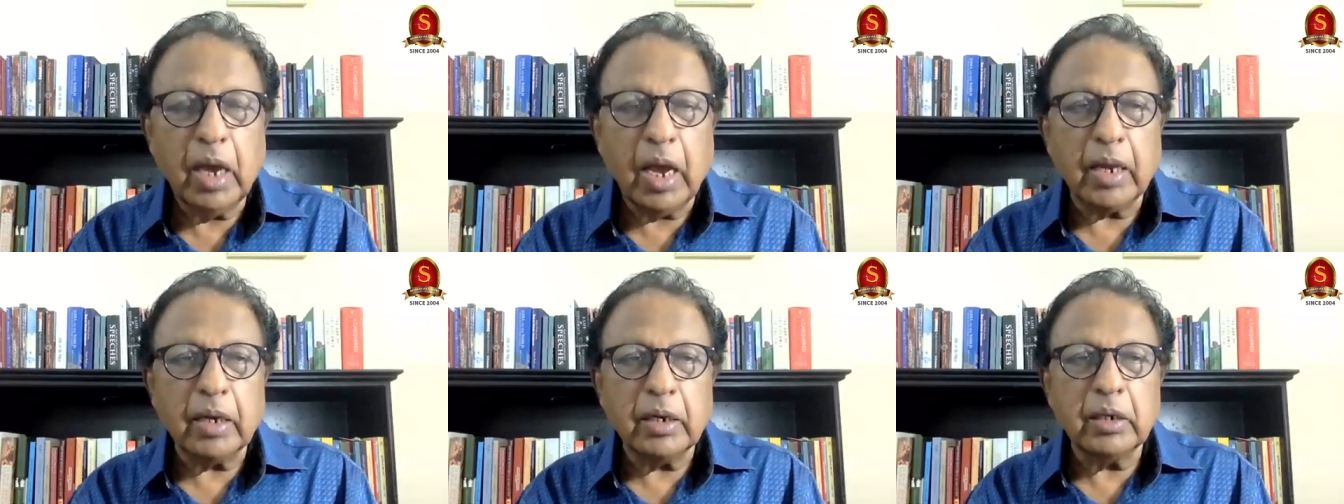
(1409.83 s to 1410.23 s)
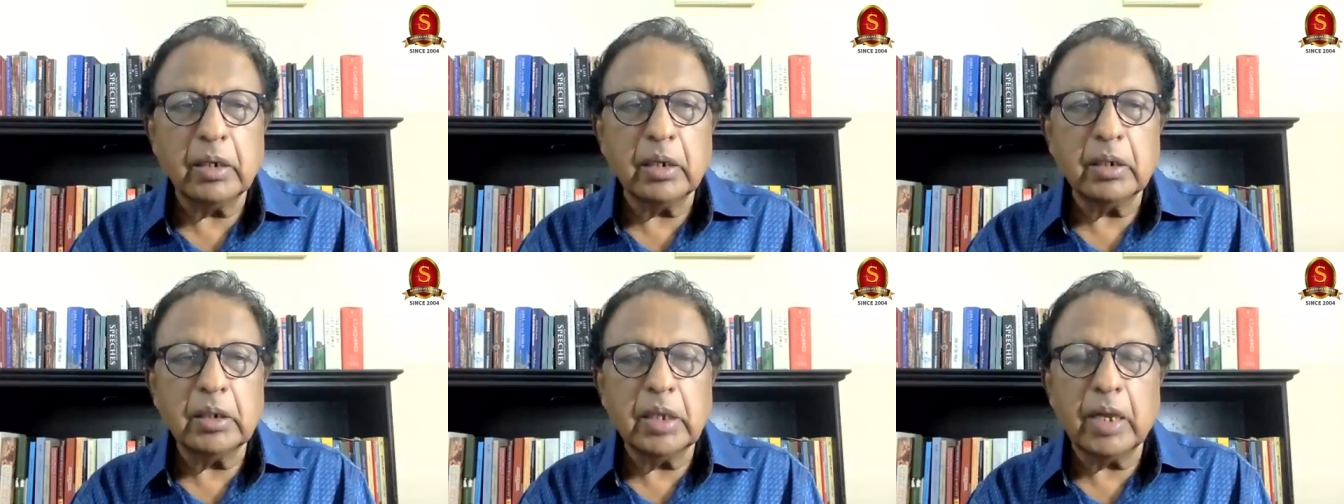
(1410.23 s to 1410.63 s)
And
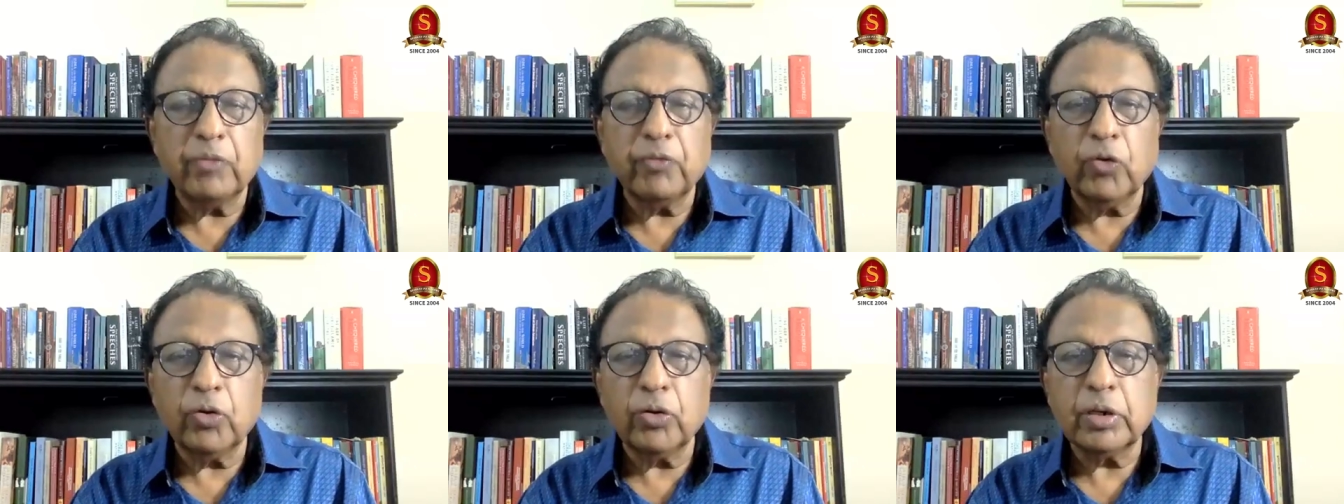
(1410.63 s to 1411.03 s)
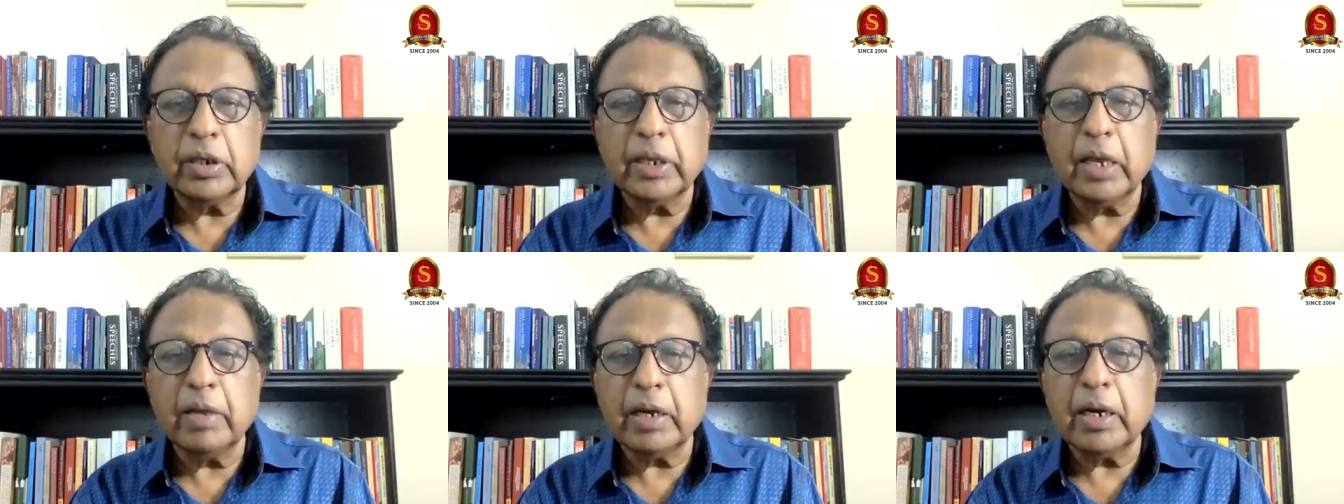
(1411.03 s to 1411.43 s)
therefore,
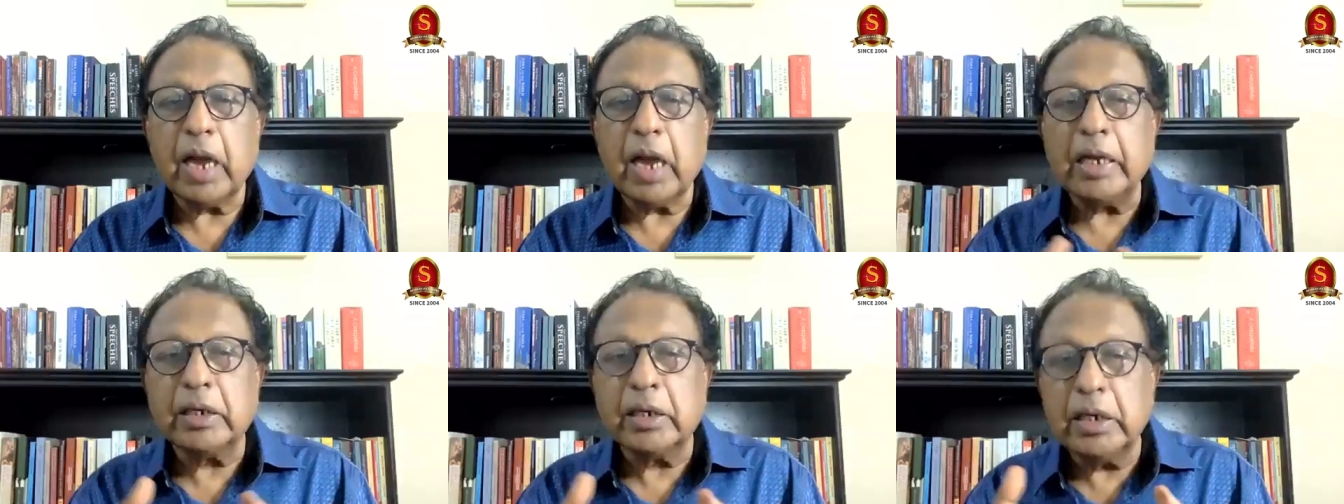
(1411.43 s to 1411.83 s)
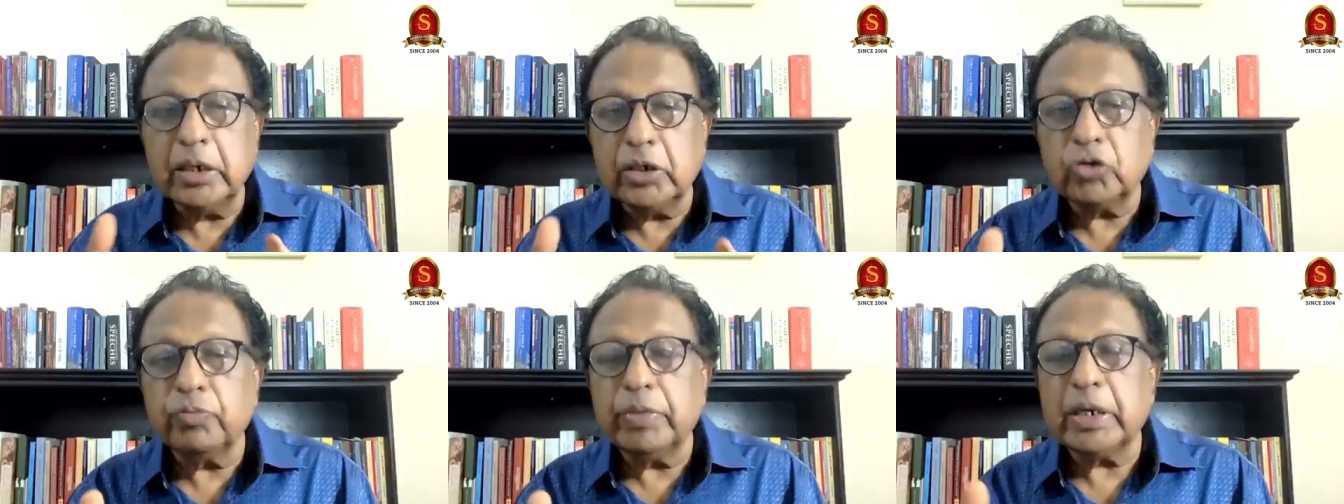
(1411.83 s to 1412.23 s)
they are
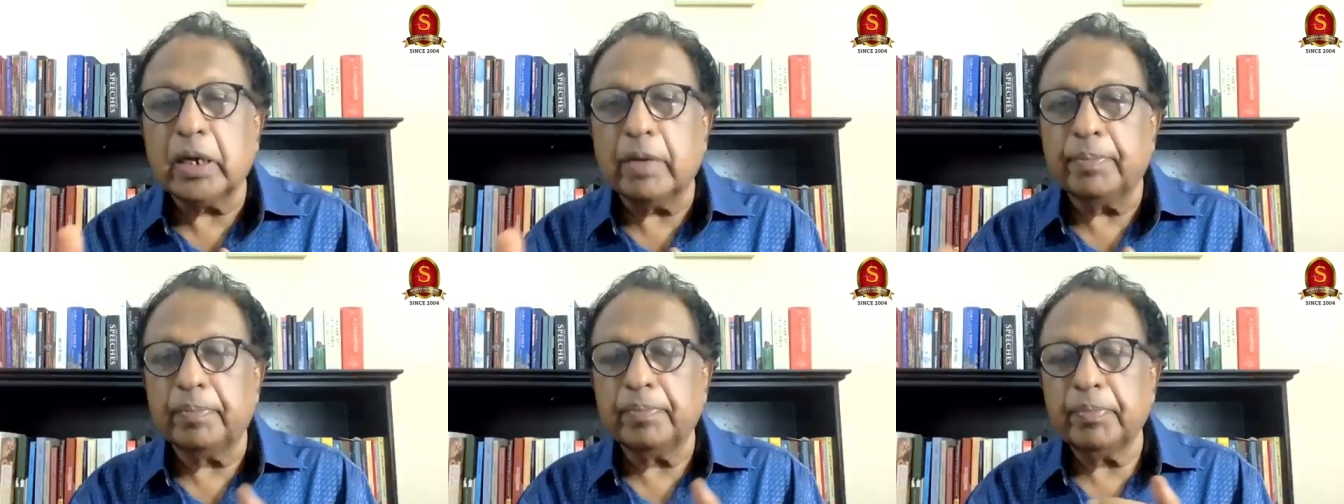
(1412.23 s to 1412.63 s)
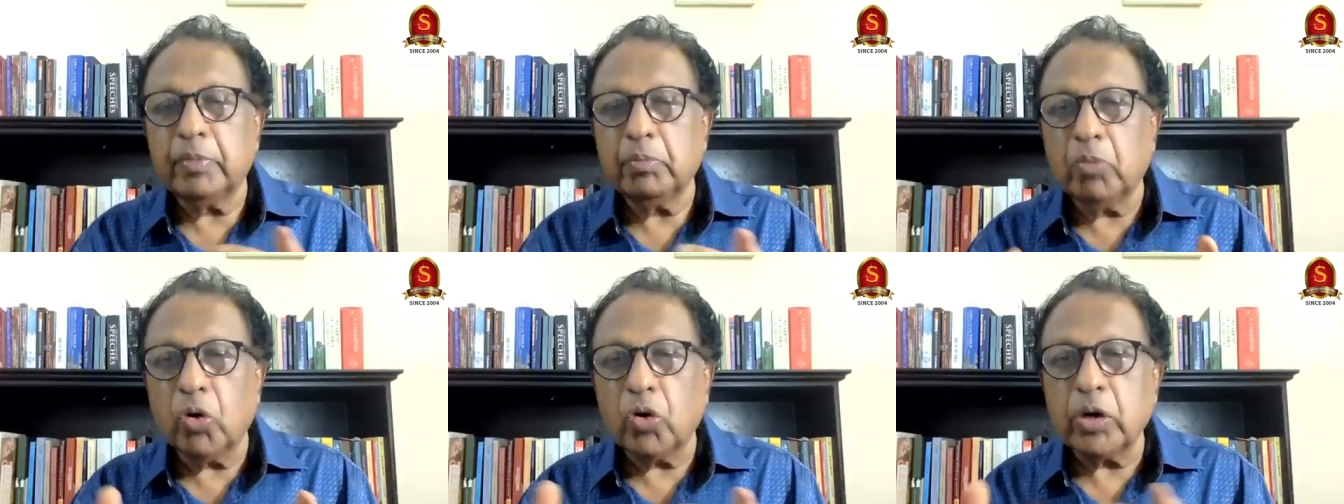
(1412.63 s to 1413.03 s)
likely to become
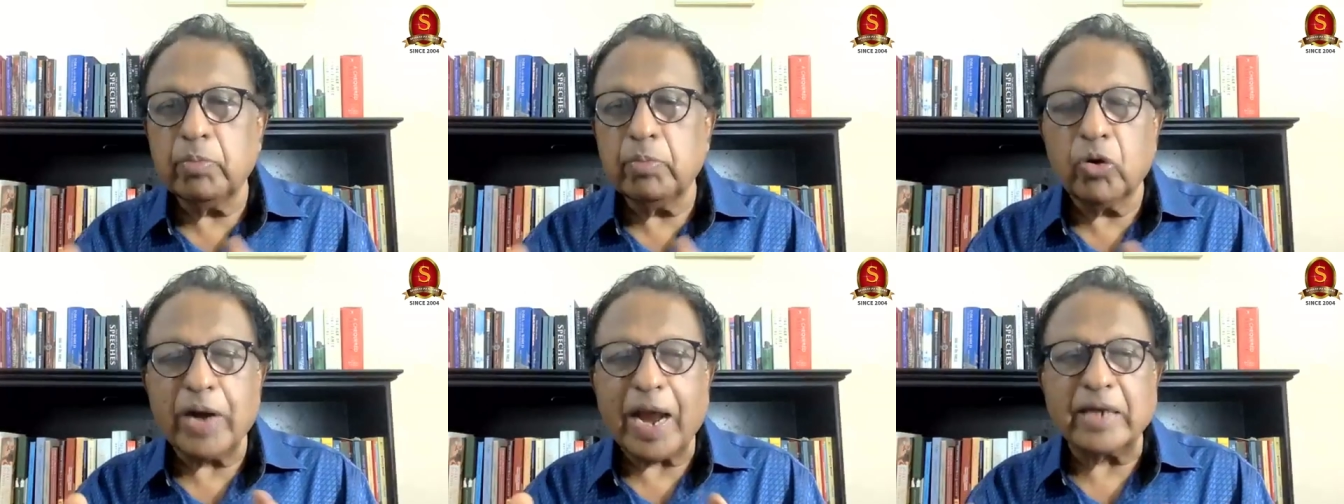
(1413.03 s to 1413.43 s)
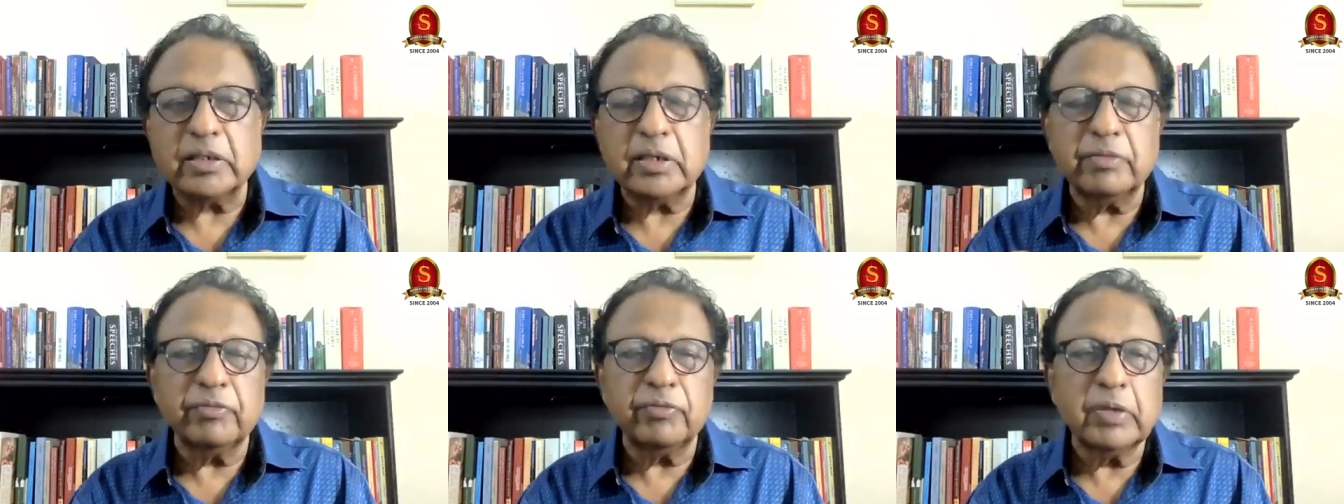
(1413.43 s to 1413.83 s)
more and more
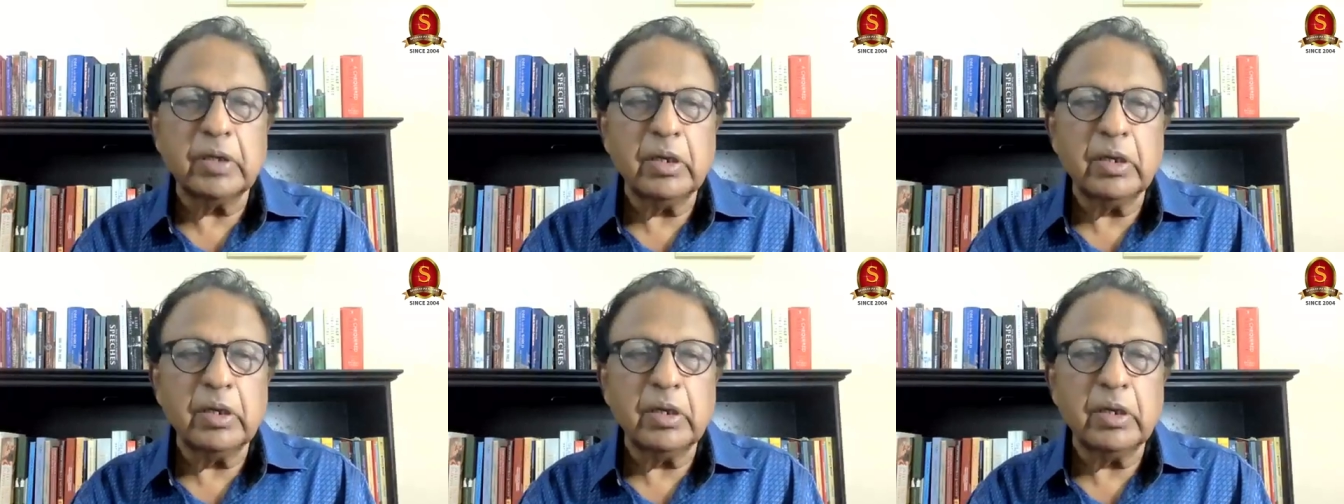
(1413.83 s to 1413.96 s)
active